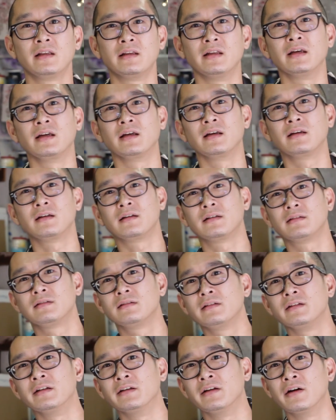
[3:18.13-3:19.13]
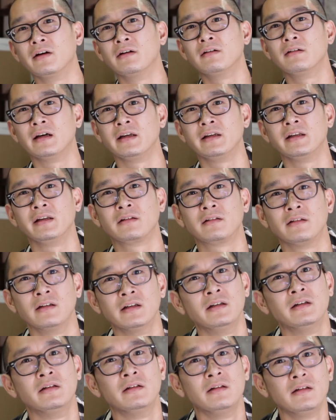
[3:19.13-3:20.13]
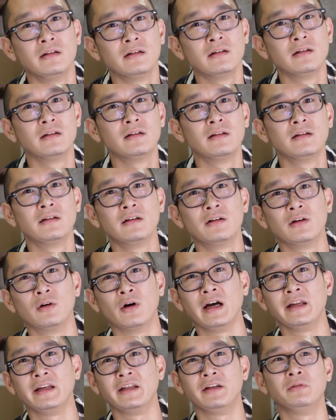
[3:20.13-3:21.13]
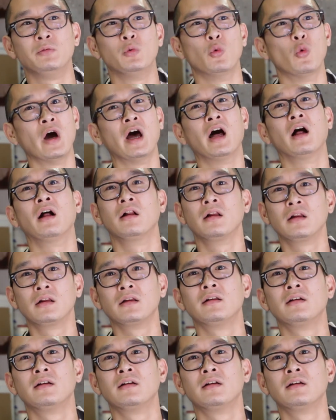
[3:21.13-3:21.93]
think, you know, I did good. Well, I did well.